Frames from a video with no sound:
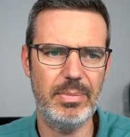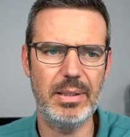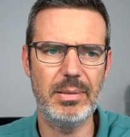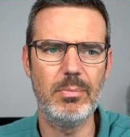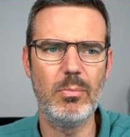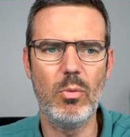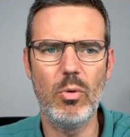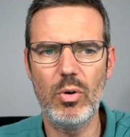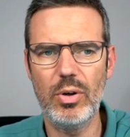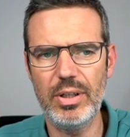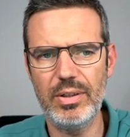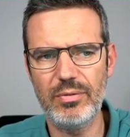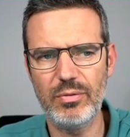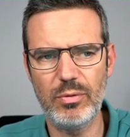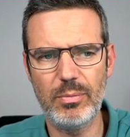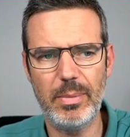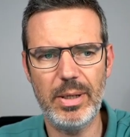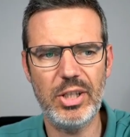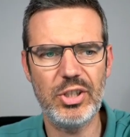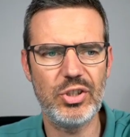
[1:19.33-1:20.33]
a bit more
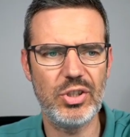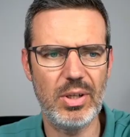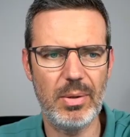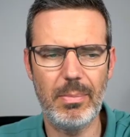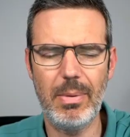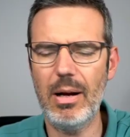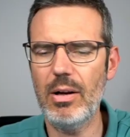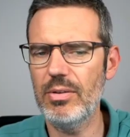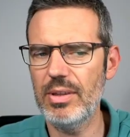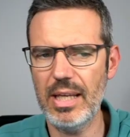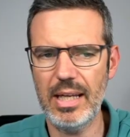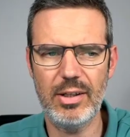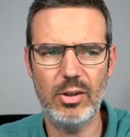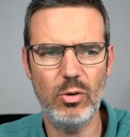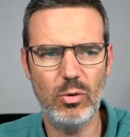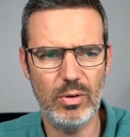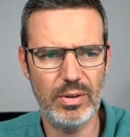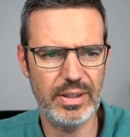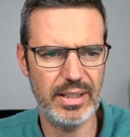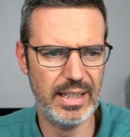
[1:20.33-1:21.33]
information about that whole